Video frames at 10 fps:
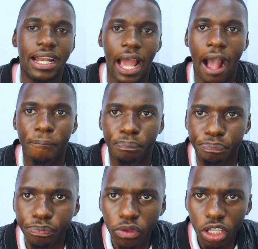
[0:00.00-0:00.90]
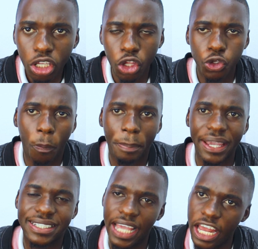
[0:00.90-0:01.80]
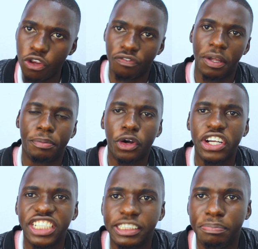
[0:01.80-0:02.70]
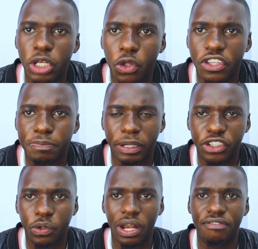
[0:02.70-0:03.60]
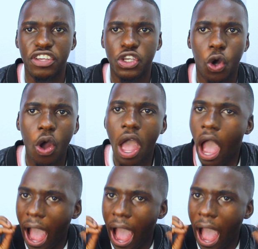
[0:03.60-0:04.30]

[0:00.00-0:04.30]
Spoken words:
any of the brokerages below this particular video.